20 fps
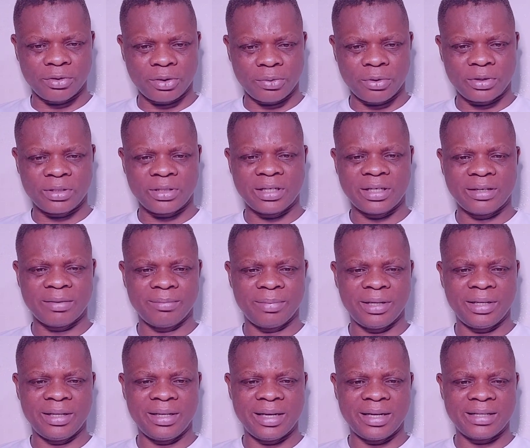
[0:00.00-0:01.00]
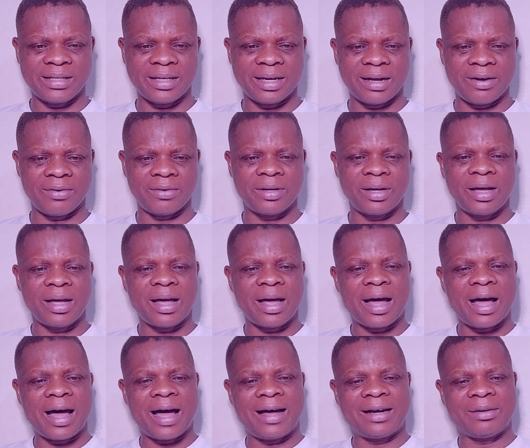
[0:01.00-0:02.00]
Someone said, been days now,
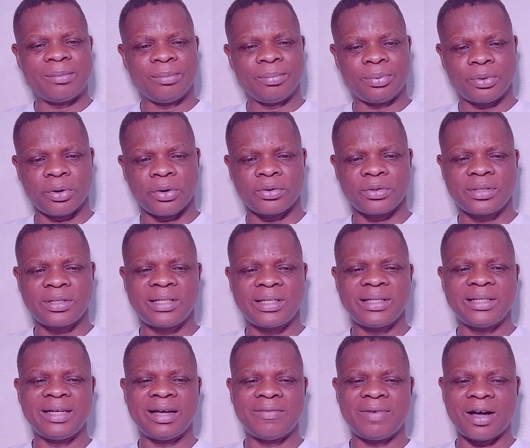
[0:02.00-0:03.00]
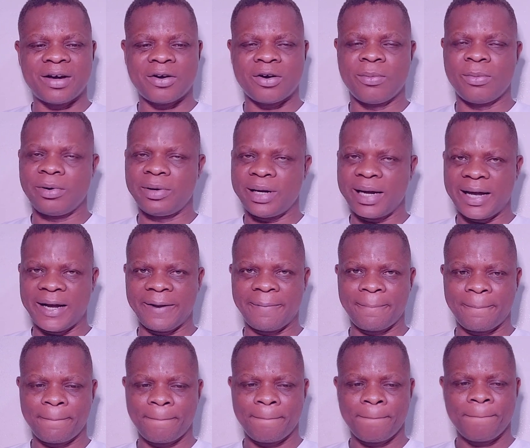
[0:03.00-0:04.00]
and bro still never come online.
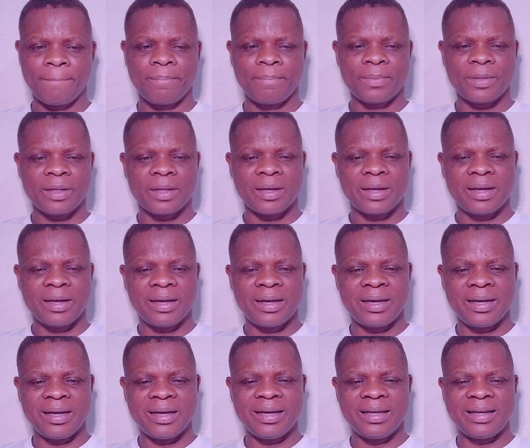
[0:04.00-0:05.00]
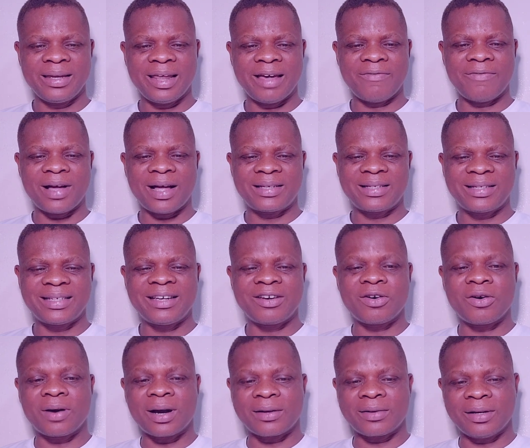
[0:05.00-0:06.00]
He never
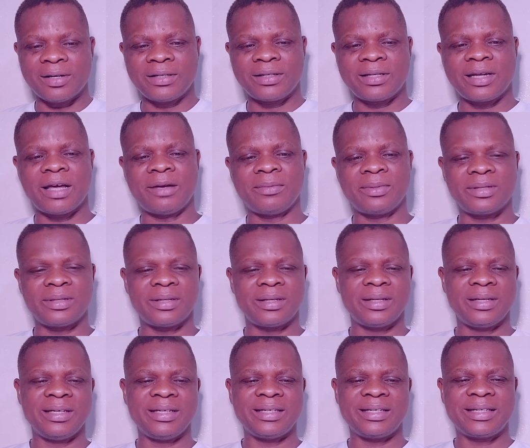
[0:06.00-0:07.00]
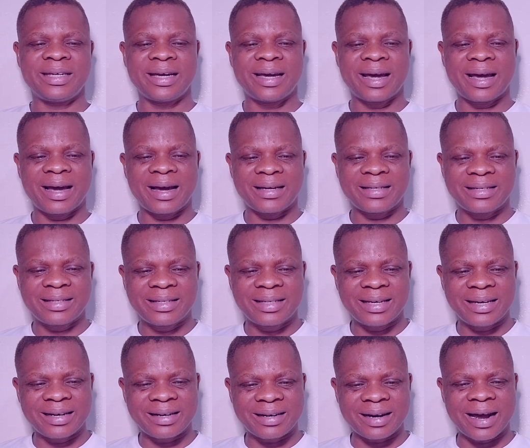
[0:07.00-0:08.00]
still congratulate them. Is he
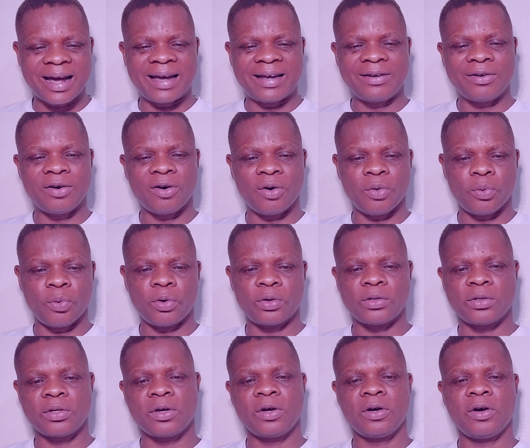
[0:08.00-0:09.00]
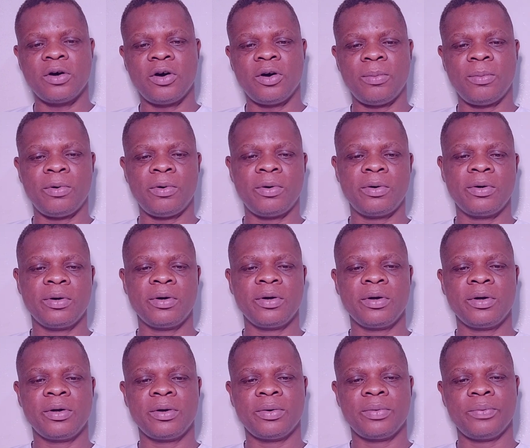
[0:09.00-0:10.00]
still crying or what? Omo,
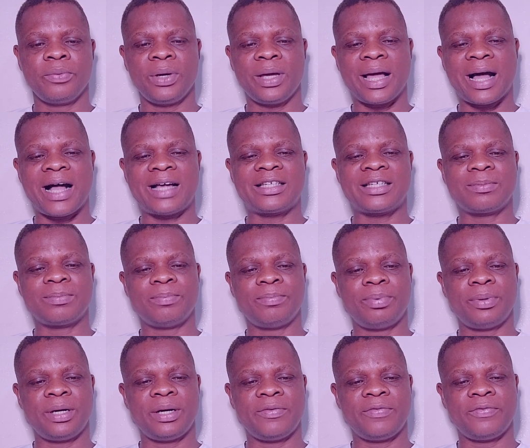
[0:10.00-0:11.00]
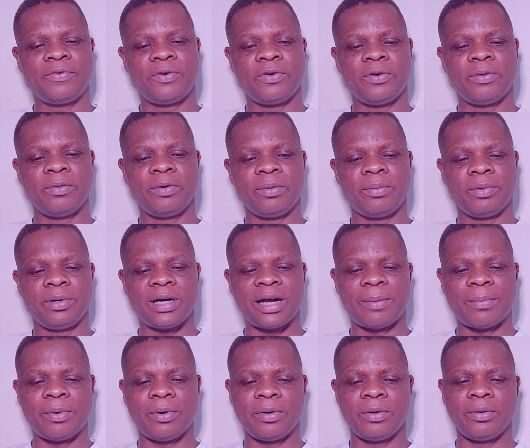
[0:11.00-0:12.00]
we gas pray for
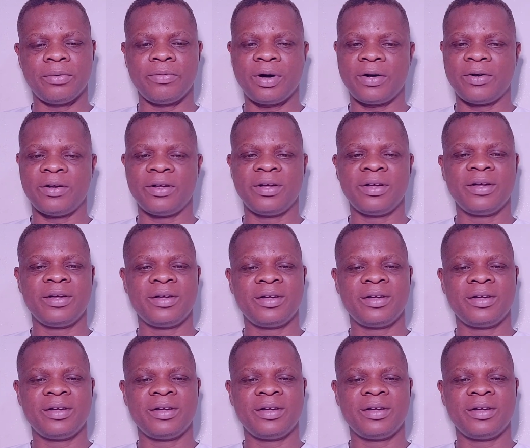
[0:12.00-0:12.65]
Burnaboy. Wow.